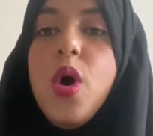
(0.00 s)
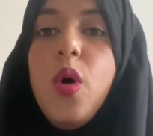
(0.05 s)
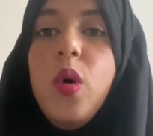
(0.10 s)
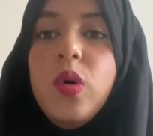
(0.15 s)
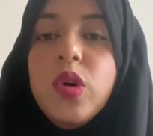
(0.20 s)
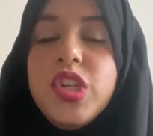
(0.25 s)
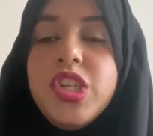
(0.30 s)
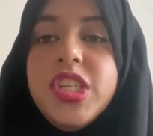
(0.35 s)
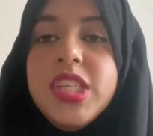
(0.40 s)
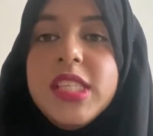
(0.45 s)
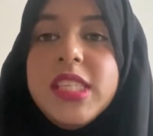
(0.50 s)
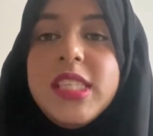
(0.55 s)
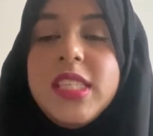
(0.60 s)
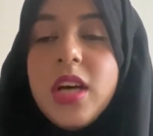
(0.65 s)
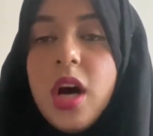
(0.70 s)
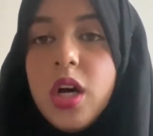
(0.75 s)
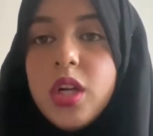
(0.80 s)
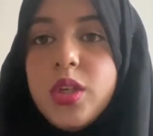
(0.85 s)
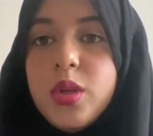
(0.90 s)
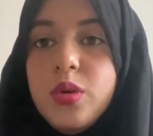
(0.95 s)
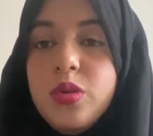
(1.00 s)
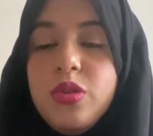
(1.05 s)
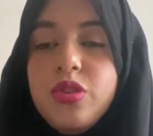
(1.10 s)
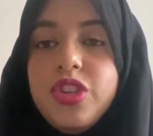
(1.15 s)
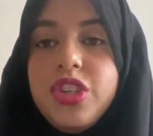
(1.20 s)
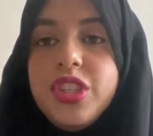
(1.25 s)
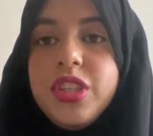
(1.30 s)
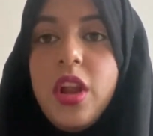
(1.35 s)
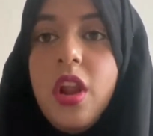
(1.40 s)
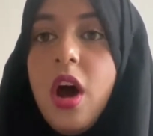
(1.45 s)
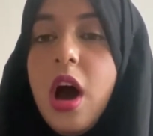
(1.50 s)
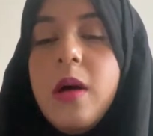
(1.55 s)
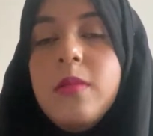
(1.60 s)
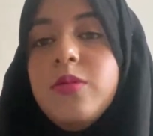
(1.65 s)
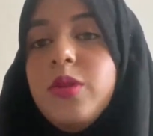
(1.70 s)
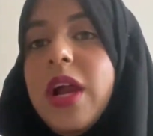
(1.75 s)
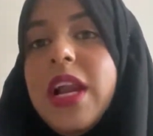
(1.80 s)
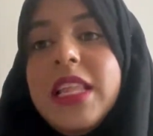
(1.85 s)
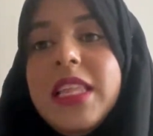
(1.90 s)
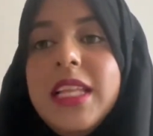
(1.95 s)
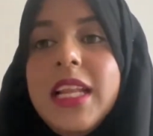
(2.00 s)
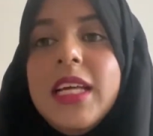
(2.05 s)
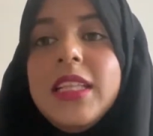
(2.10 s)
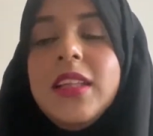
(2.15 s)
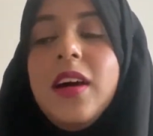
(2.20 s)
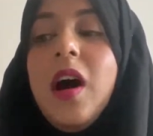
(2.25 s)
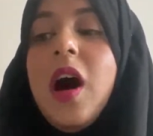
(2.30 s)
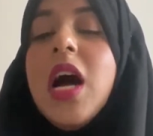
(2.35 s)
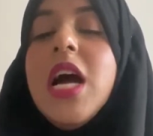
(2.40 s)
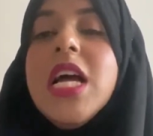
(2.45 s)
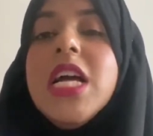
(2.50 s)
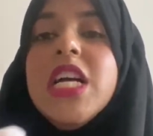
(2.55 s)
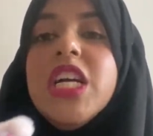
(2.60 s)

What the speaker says: or she's startled, or she's alarmed, or anything like that,